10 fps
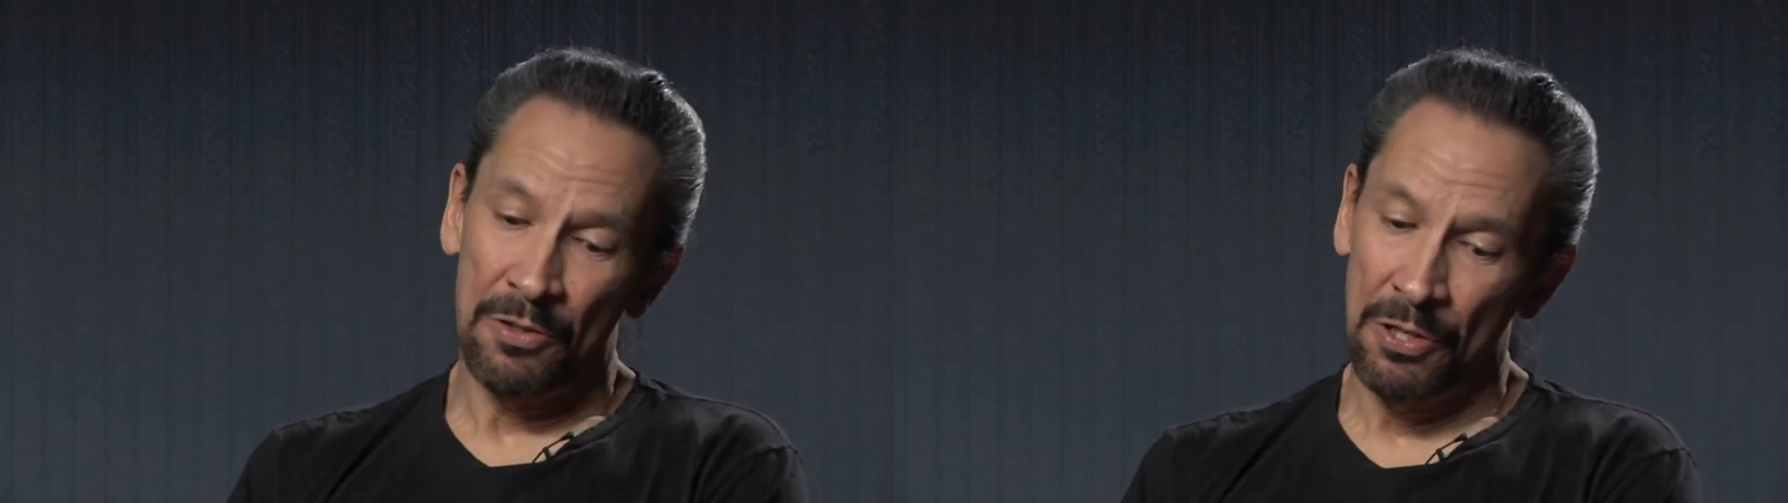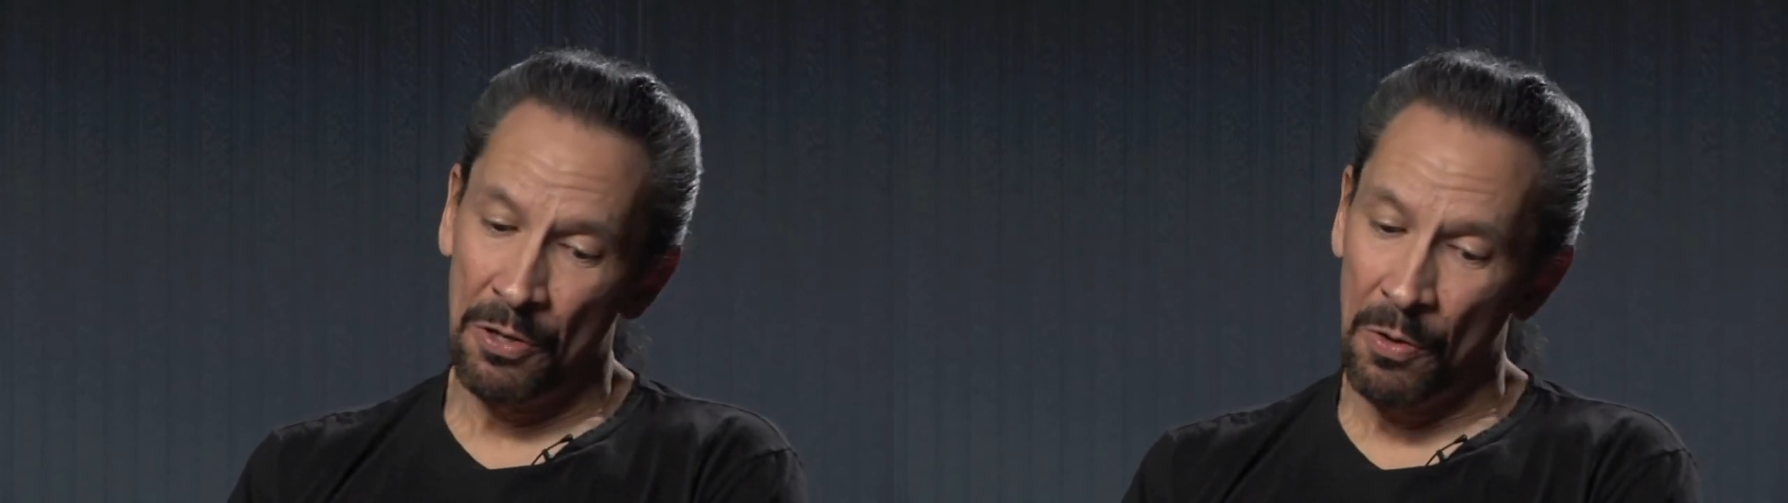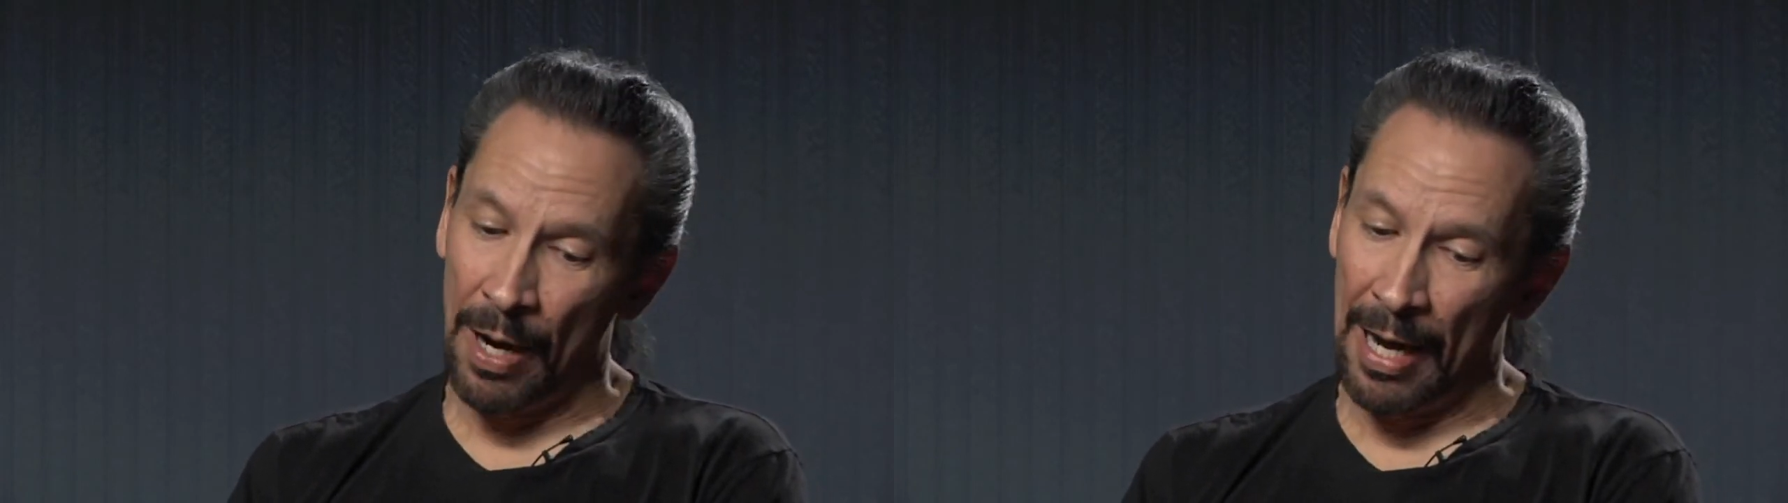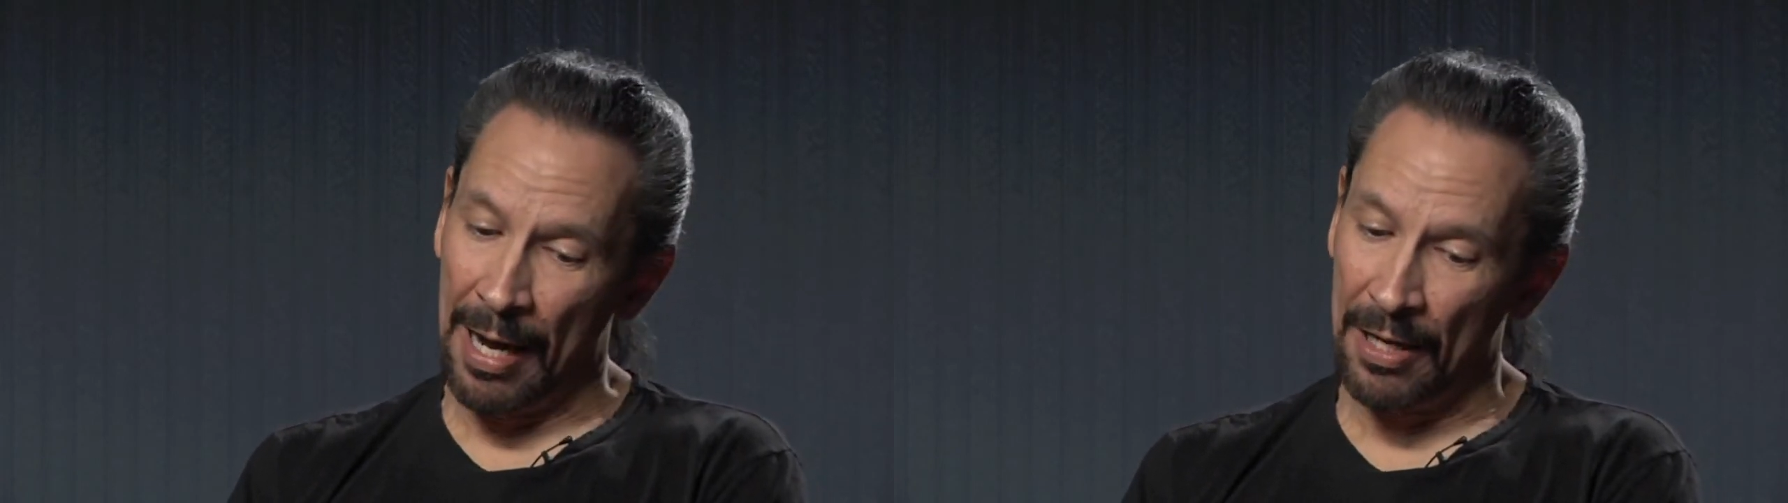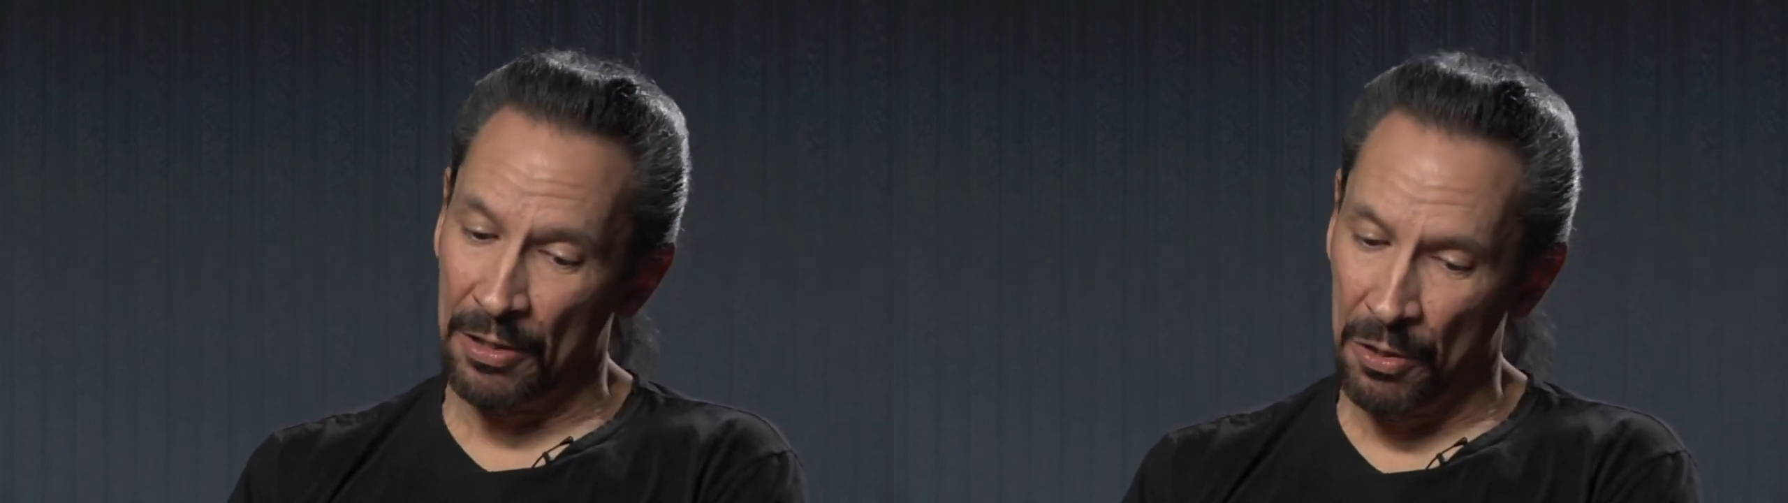to
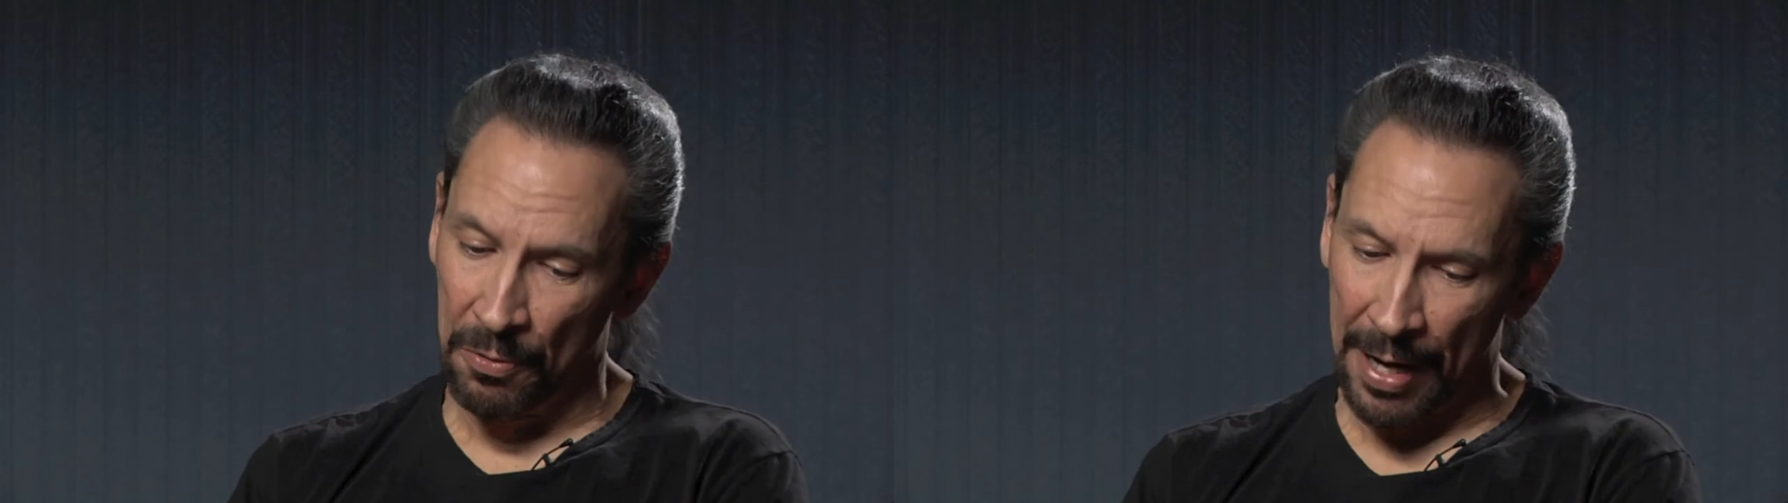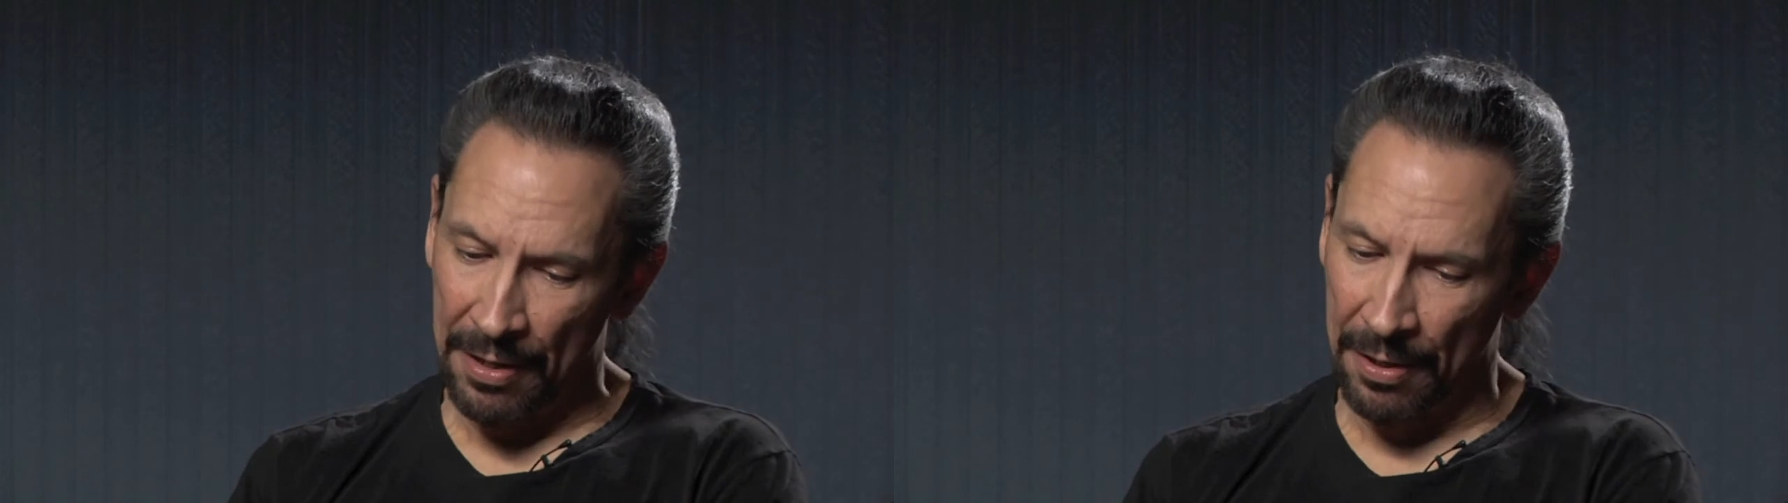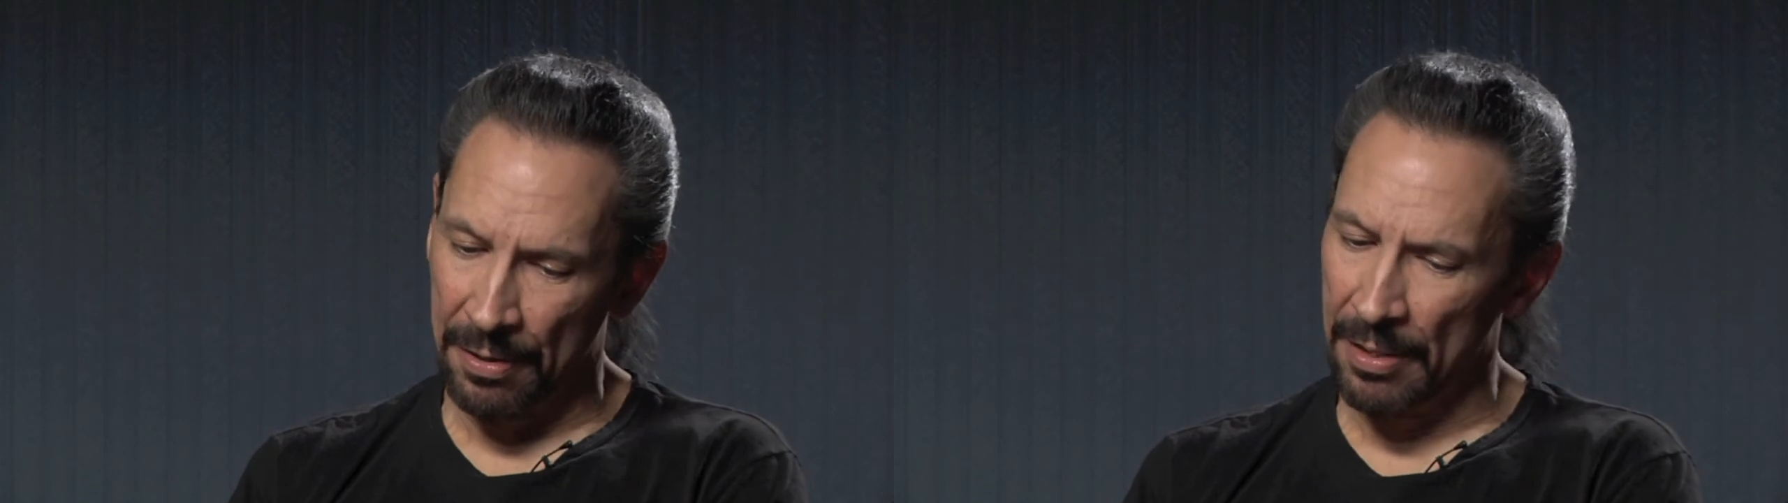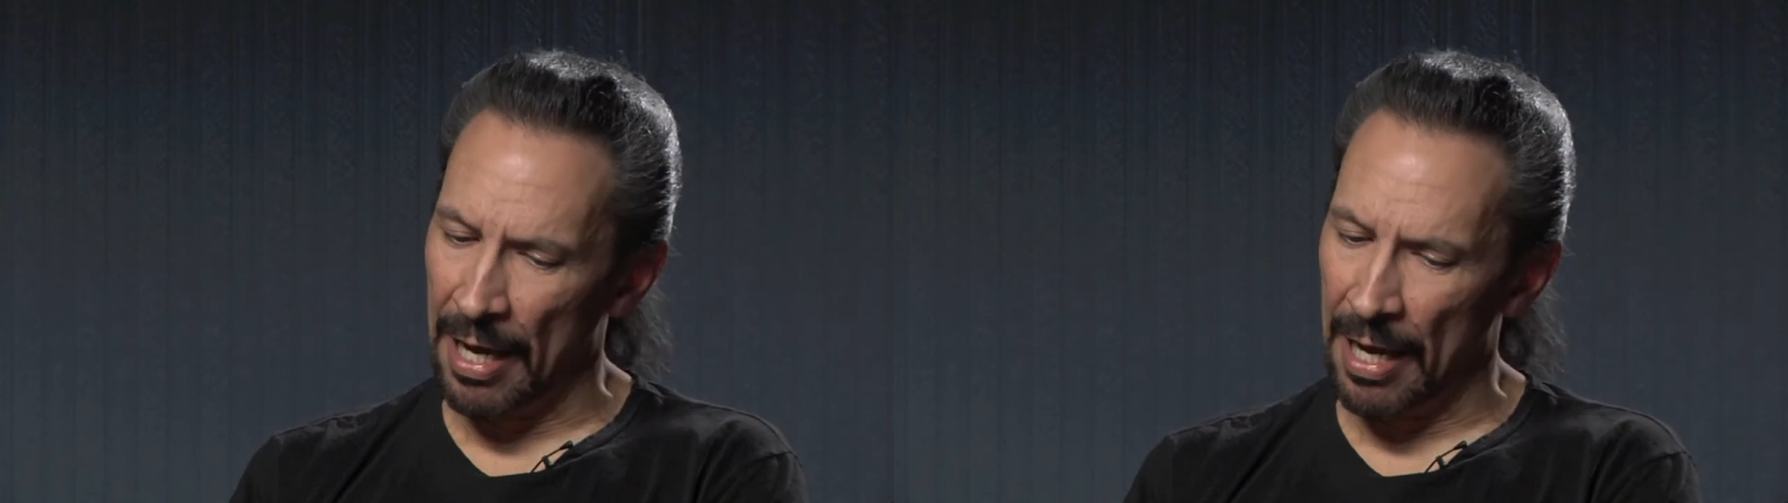uh, curators